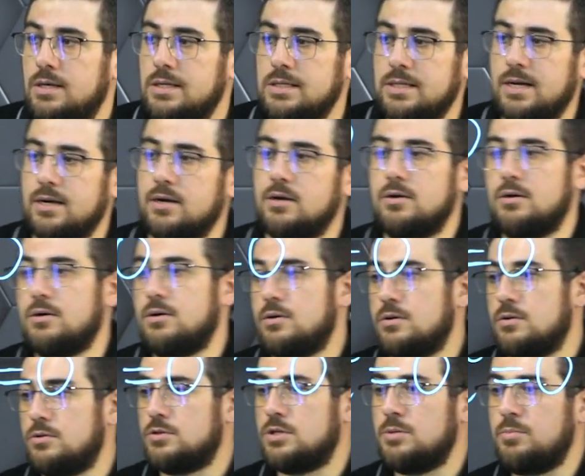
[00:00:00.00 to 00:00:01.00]
So,
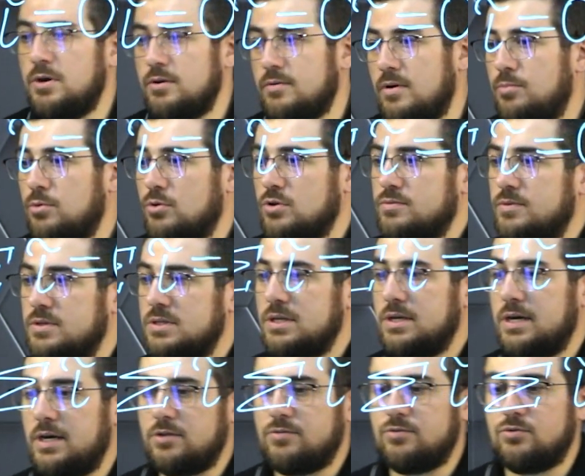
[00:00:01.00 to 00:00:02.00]
now the question
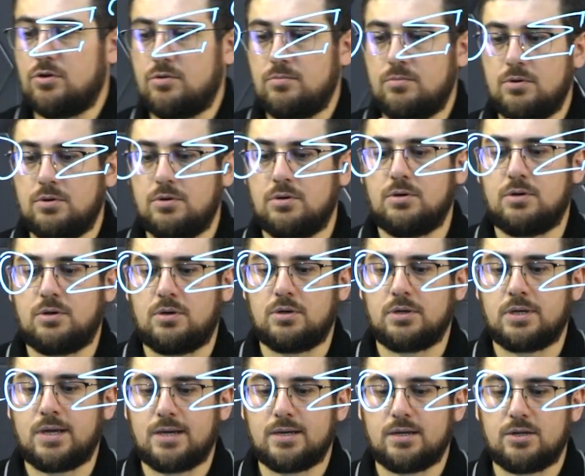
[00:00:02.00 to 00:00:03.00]
is how to
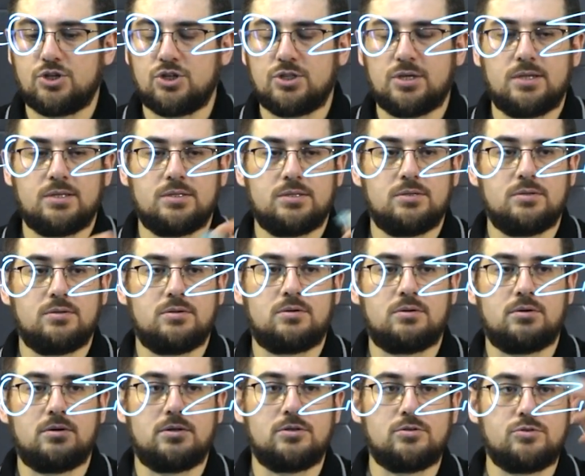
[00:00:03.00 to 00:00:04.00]
calculate the resultant
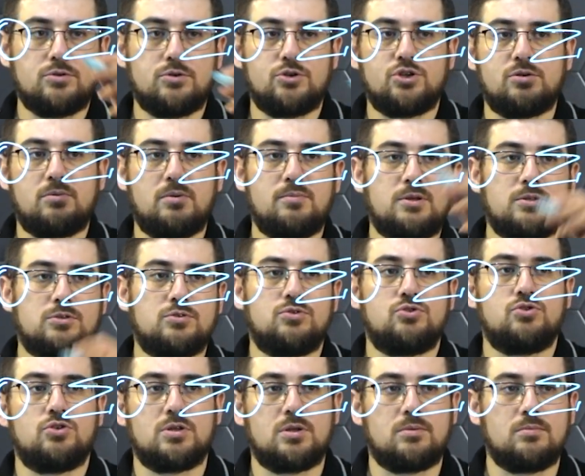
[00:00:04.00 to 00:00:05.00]
torque with respect to
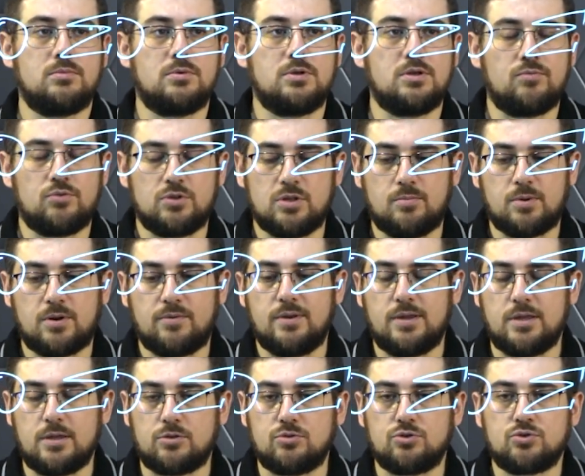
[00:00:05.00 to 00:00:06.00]
its direction, that
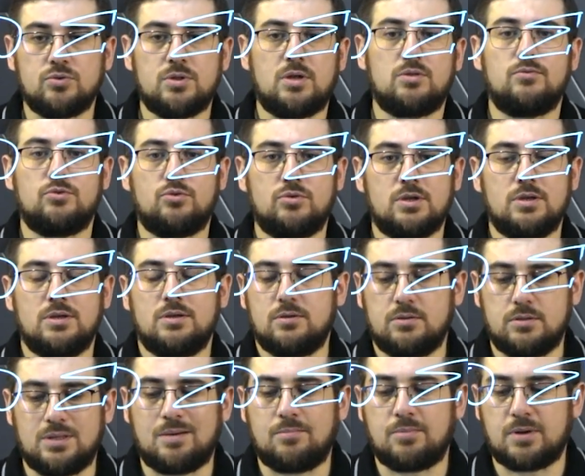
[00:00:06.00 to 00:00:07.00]
is, where it's
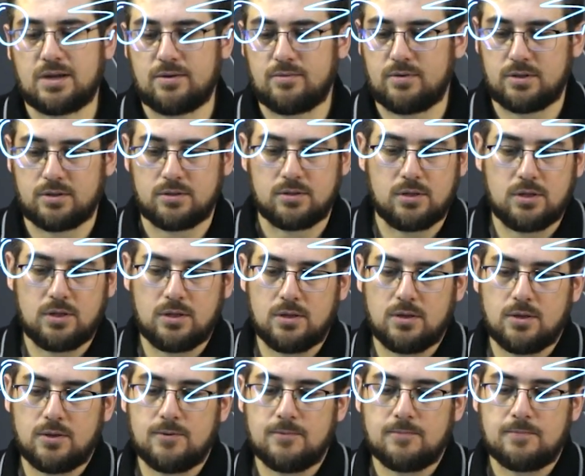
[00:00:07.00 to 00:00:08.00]
ultimately directed.
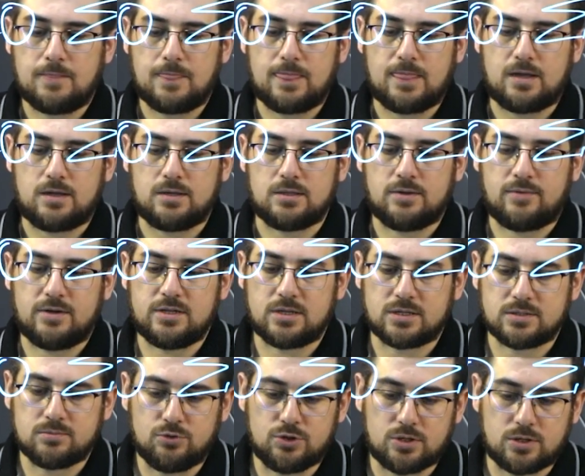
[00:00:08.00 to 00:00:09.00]
Let's
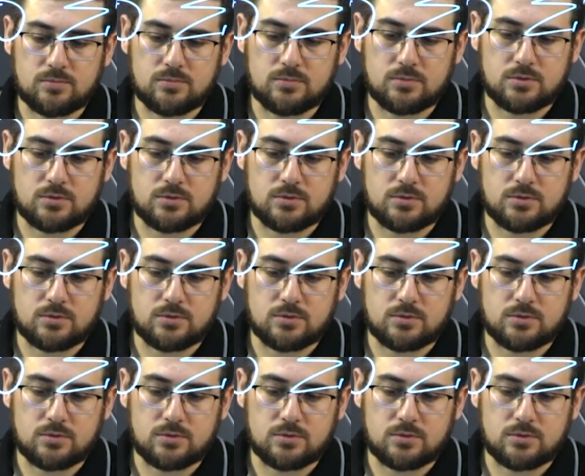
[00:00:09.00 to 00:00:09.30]
look at